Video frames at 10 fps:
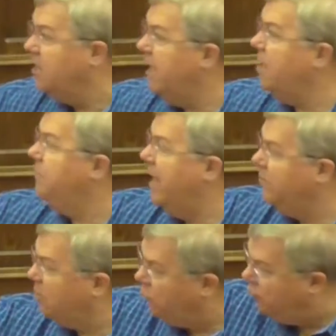You got to be
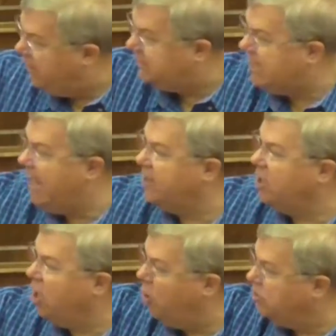able to reach out
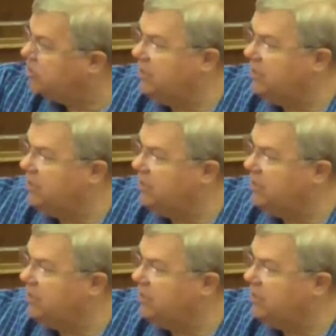and go to